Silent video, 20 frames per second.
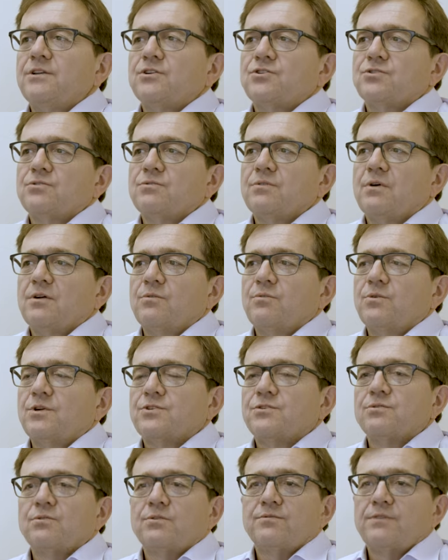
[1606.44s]
an issue on
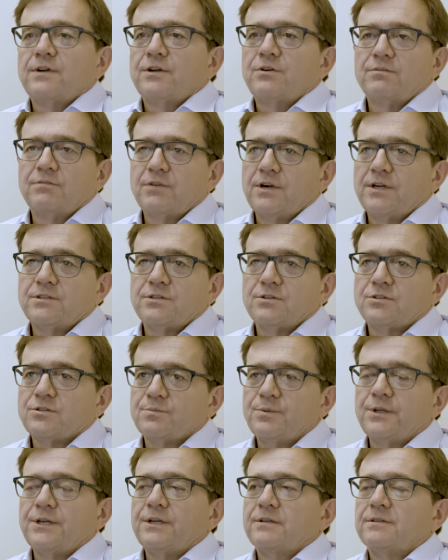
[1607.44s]
which North Vancouverites are
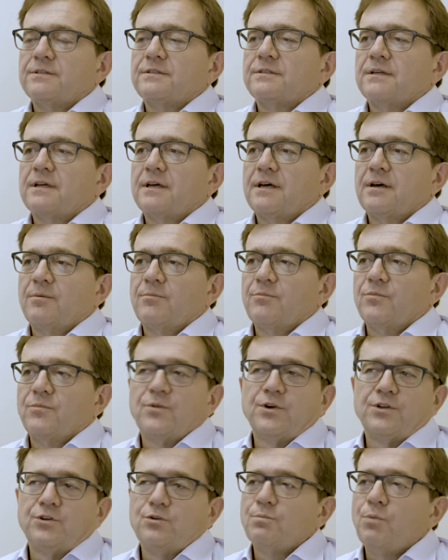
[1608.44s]
split.
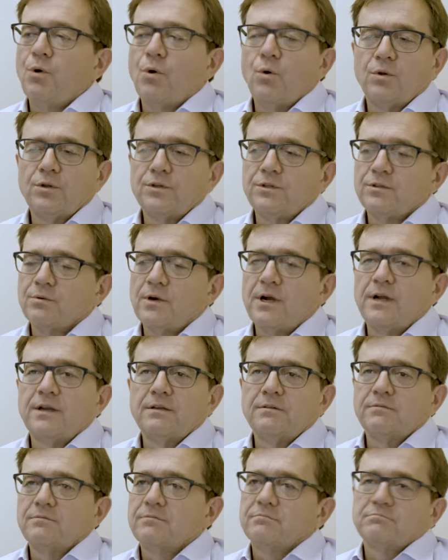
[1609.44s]
When you poll in the
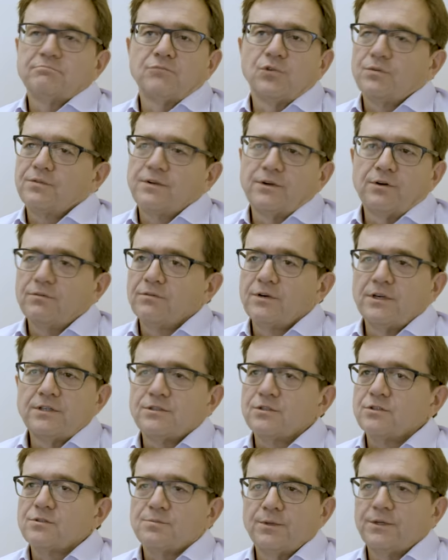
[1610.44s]
riding, North
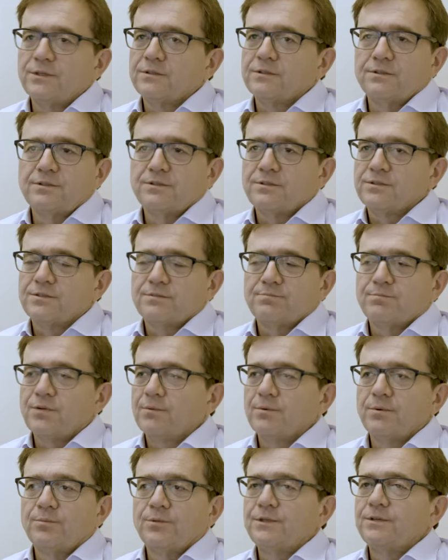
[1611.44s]
Vancouverites are split. There's
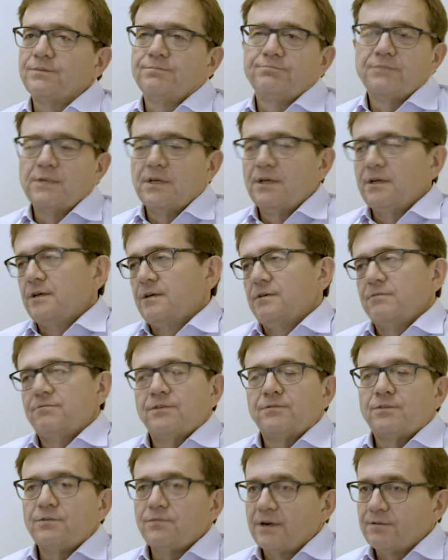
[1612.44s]
probably
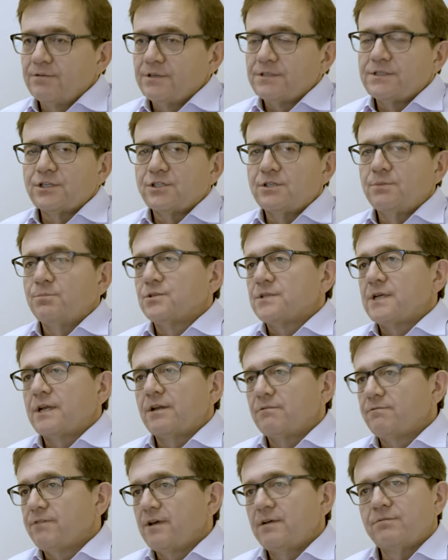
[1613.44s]
55 to 60%
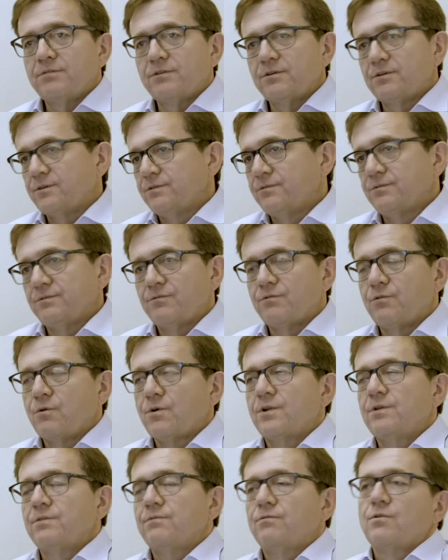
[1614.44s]
in favor and
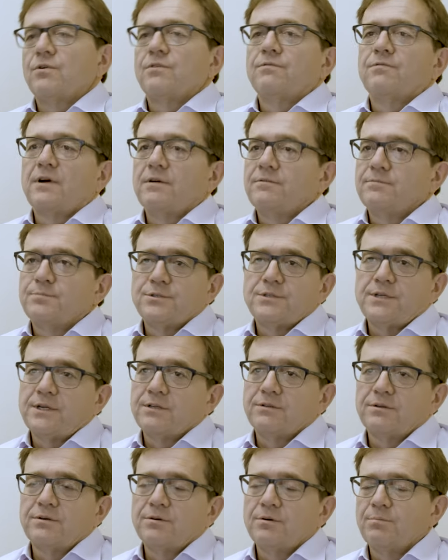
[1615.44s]
40 to
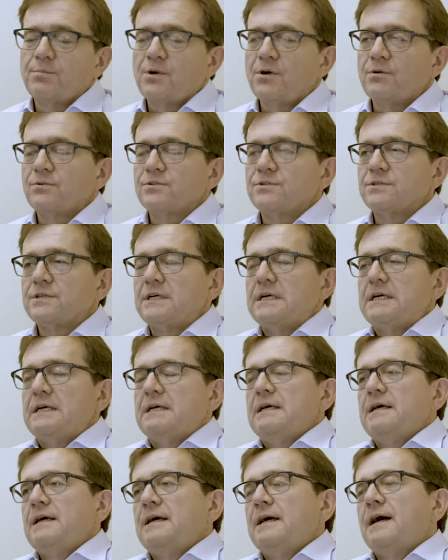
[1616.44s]
45% that are opposed.
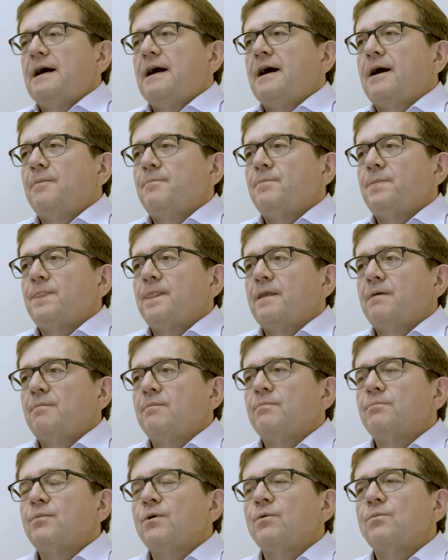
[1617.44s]

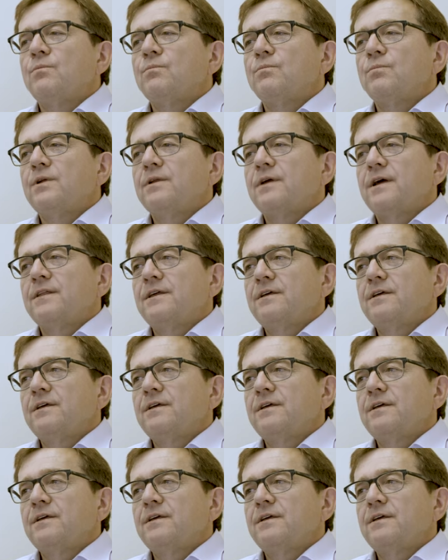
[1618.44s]
But I